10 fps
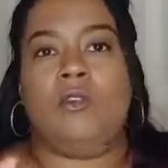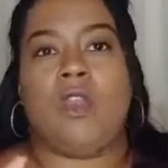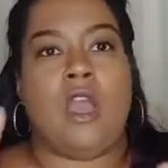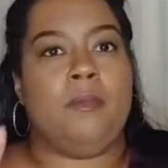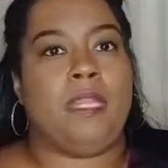
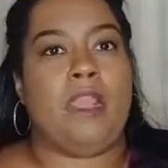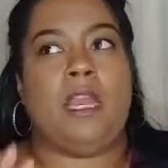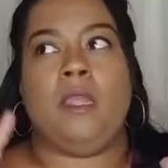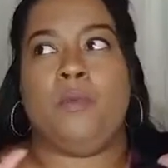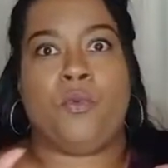calm down,
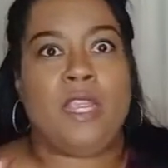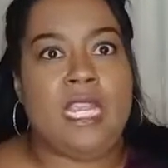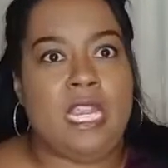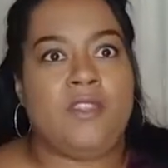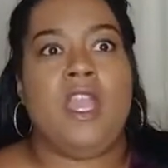like
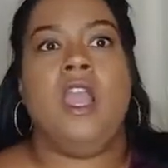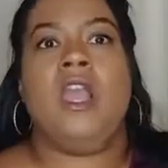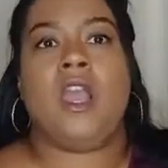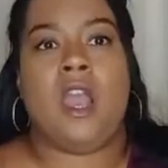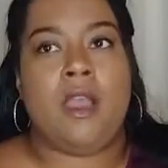breathe,
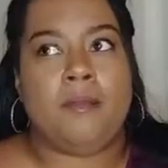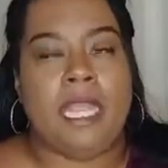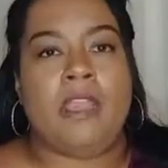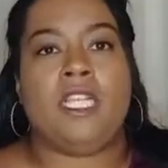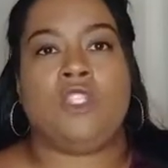calm
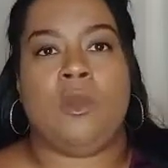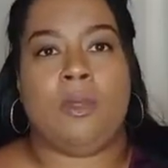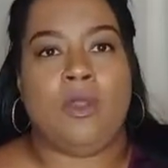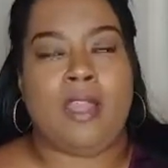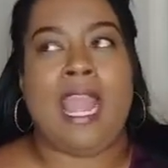down, it's gonna
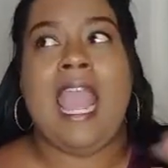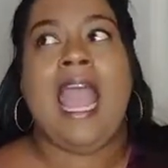be okay.